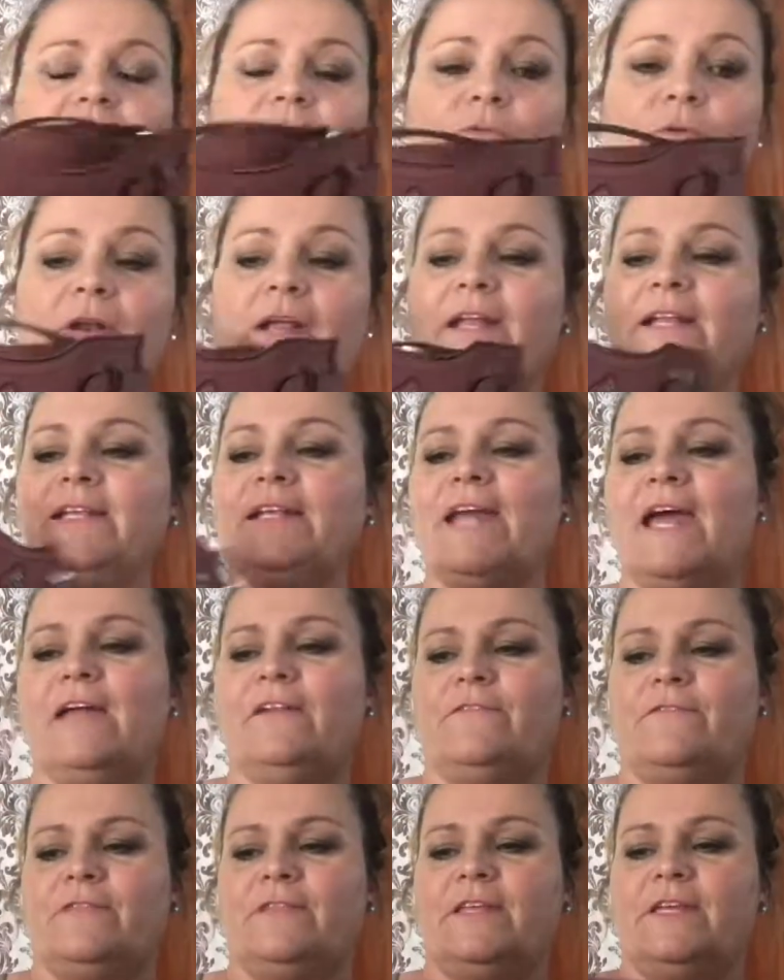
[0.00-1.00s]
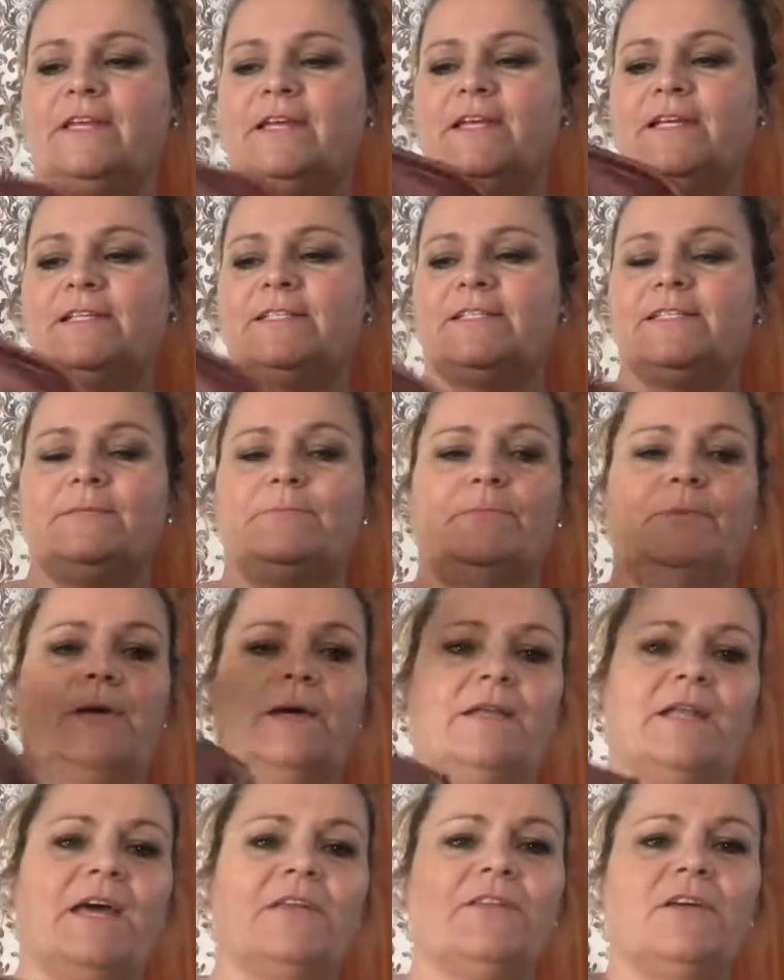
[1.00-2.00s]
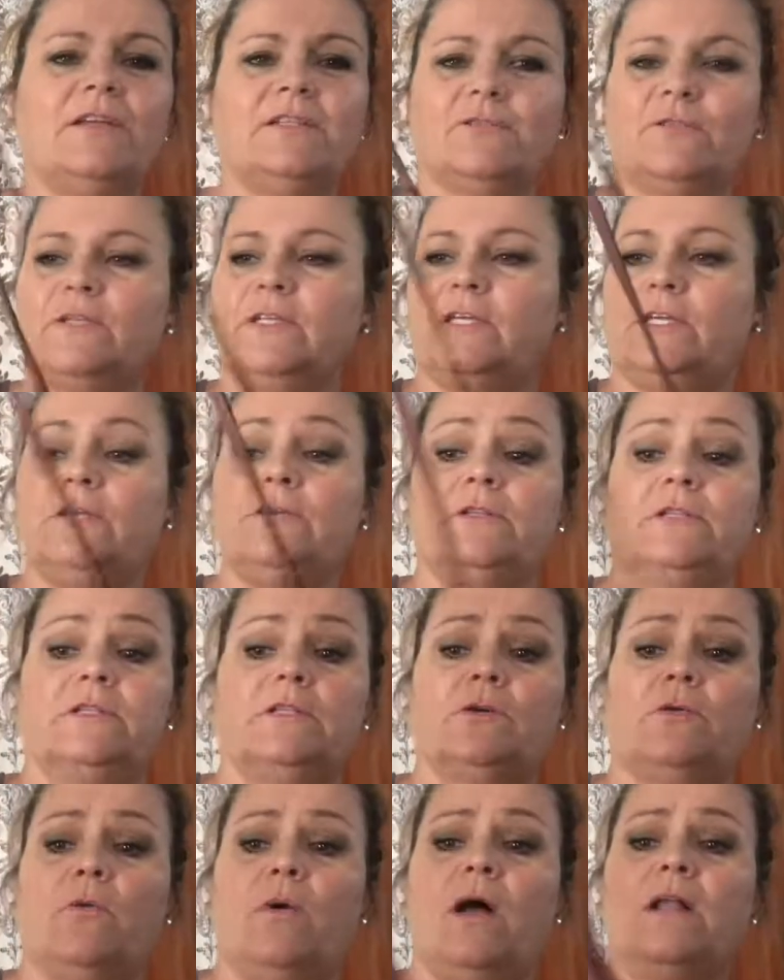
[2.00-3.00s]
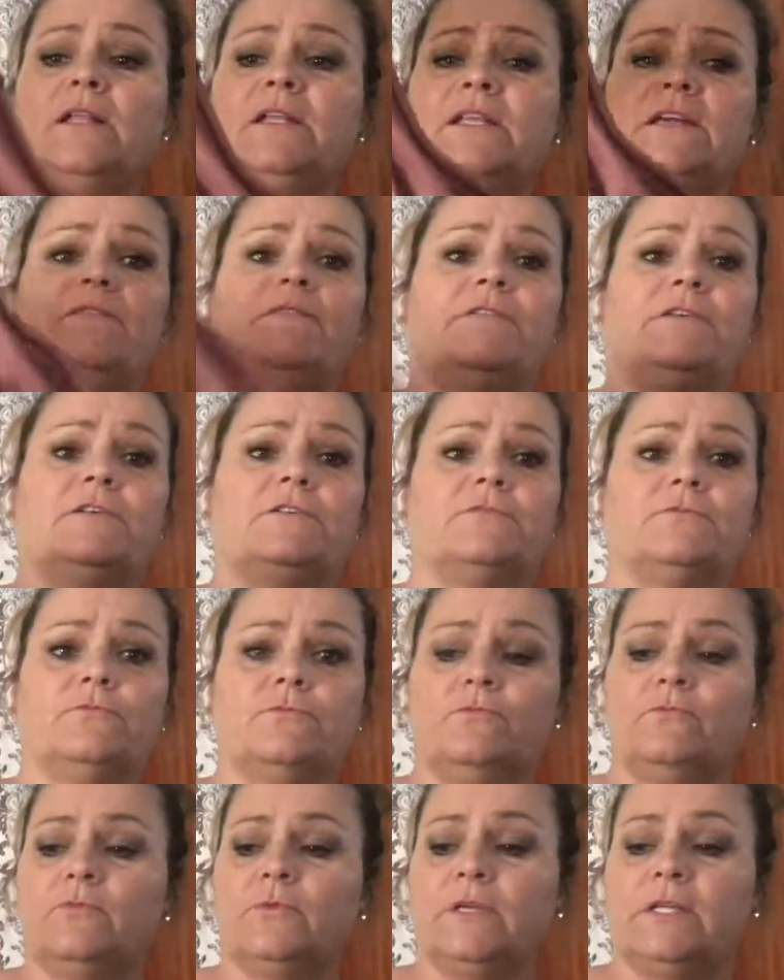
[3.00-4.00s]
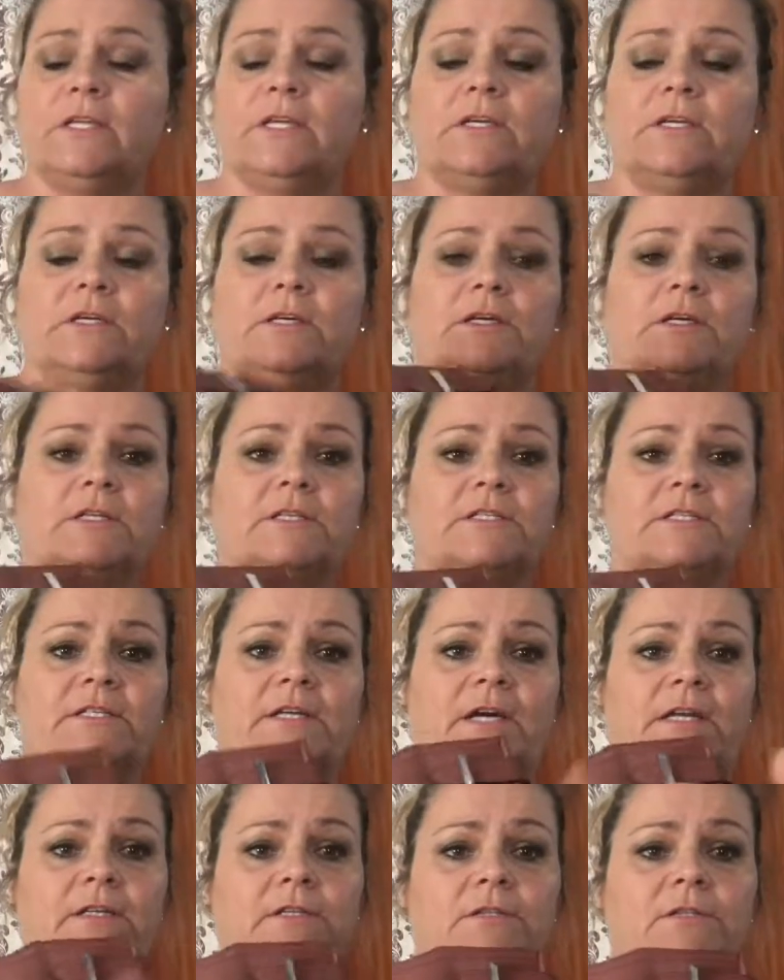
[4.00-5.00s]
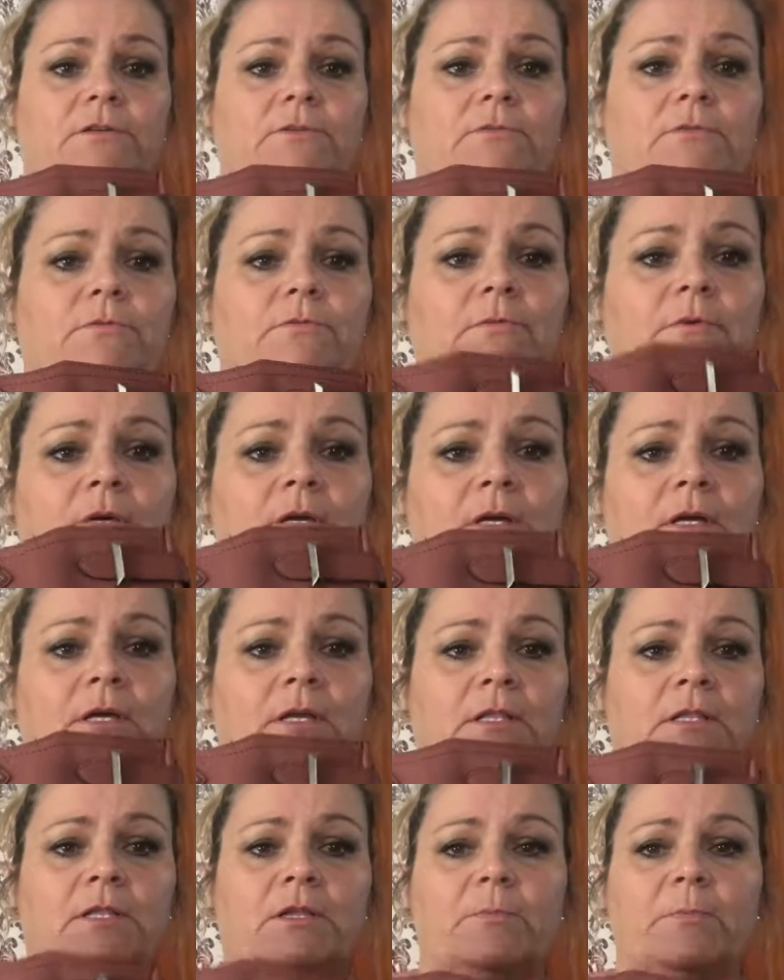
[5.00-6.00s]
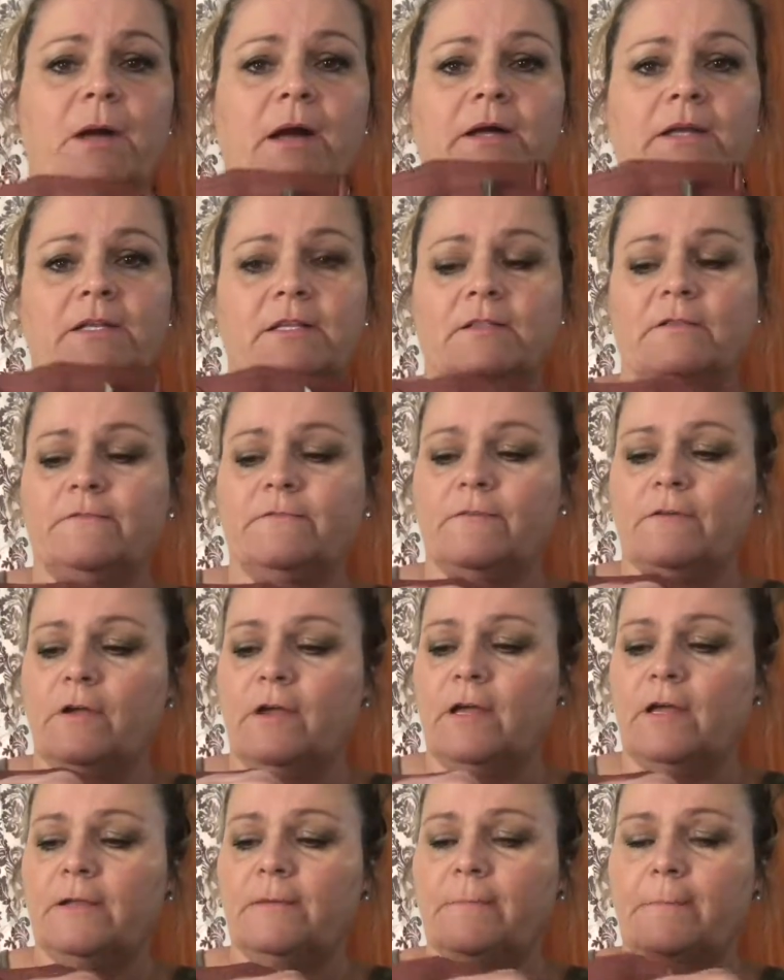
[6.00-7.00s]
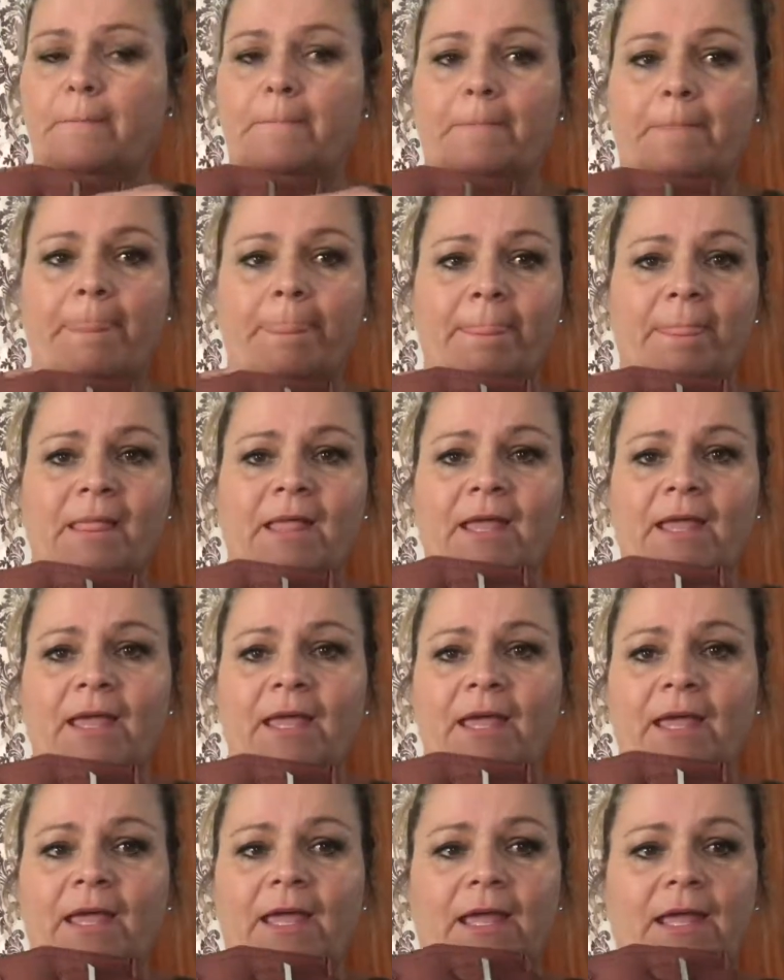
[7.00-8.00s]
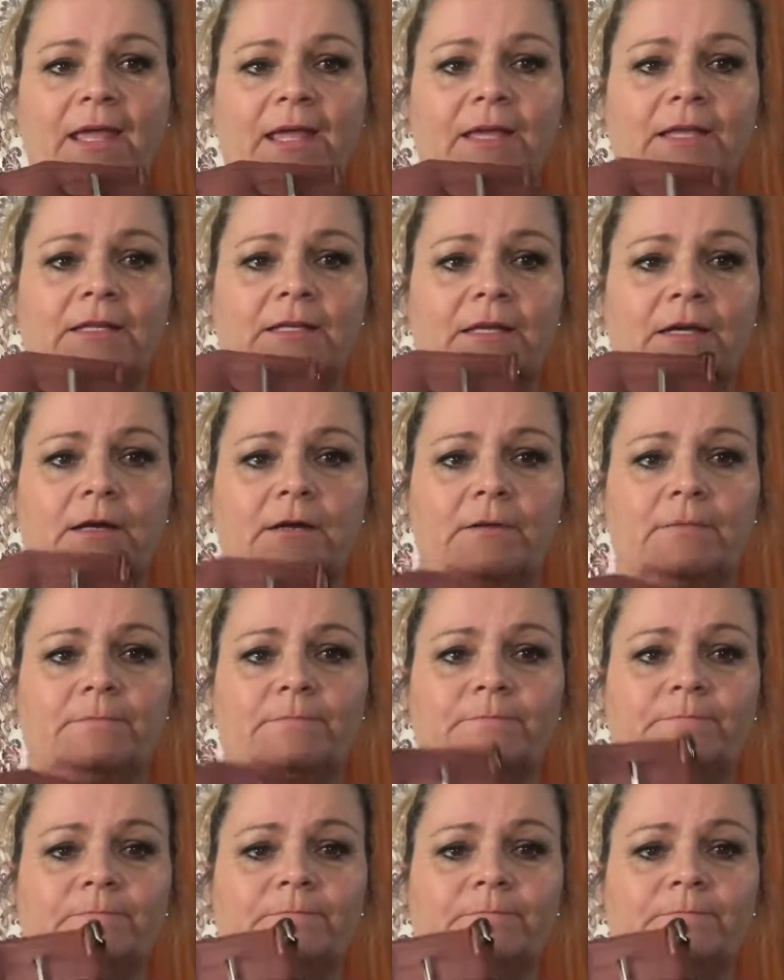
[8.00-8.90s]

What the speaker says: $4.99 for this, but I thought it was really cute, and the quality feels really good. It's got a little pocket in the front, and